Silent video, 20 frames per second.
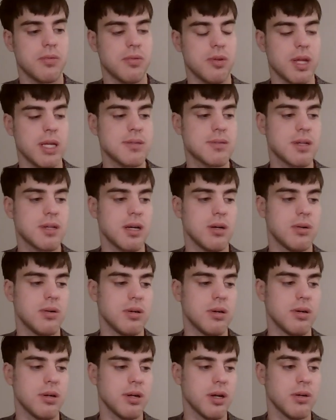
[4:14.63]
So that's kind of
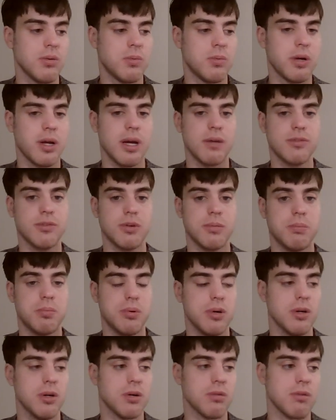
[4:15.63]
hard, and I don't want to have to
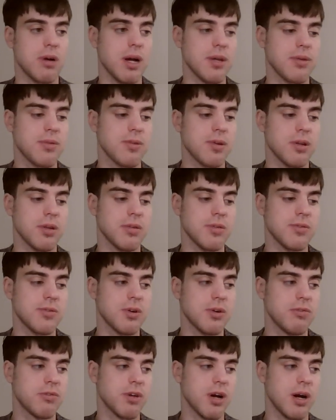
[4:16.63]
boil rice on the
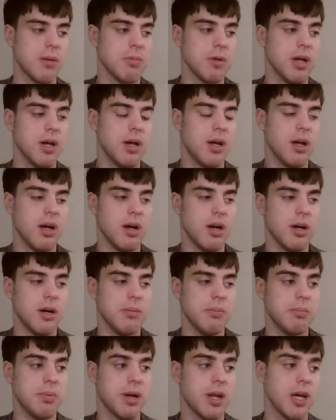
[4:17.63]
stovetop.
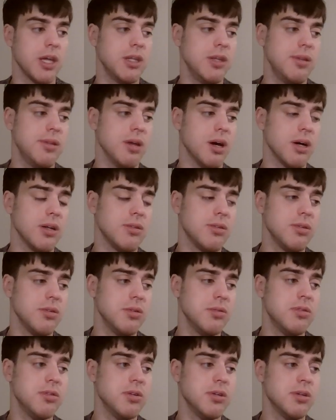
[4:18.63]
But I
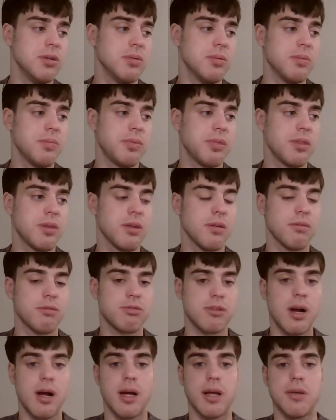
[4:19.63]
do
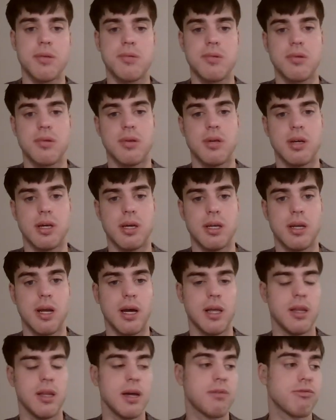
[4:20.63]
fries, and
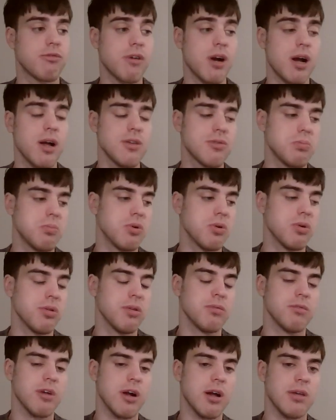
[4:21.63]
I like fries more
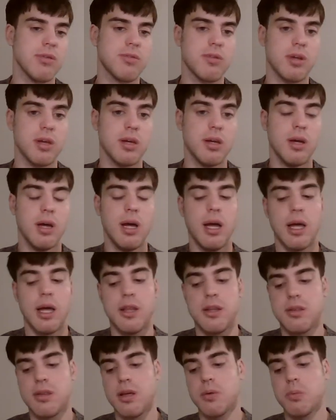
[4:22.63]
than rice.
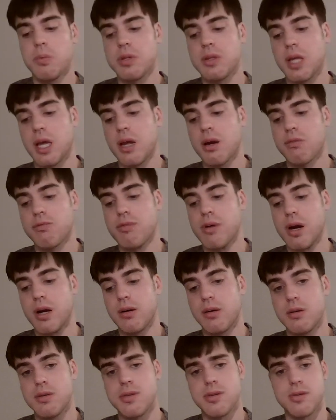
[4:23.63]
And the thing with the air
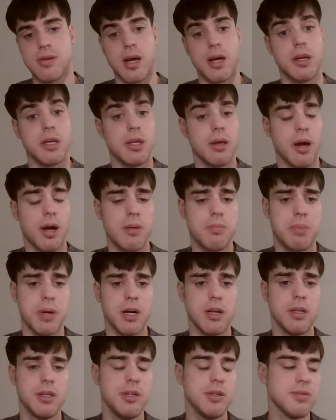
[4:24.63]
fryers is I
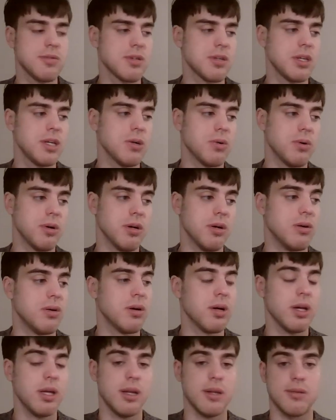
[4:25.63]
barely use any
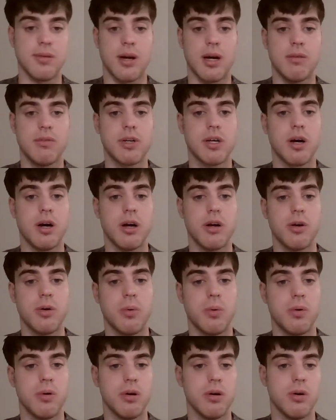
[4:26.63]
oil, and it's
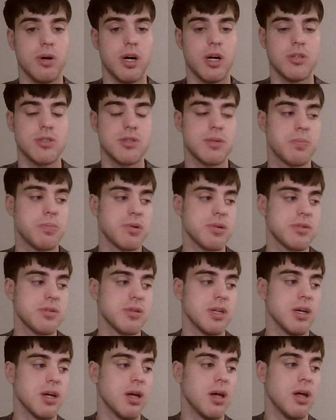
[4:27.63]
avocado oil
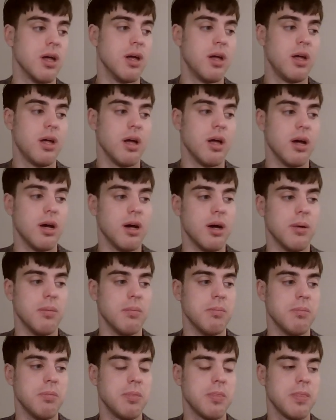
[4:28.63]
100%.
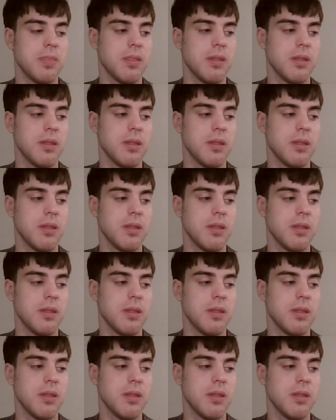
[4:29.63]
Um,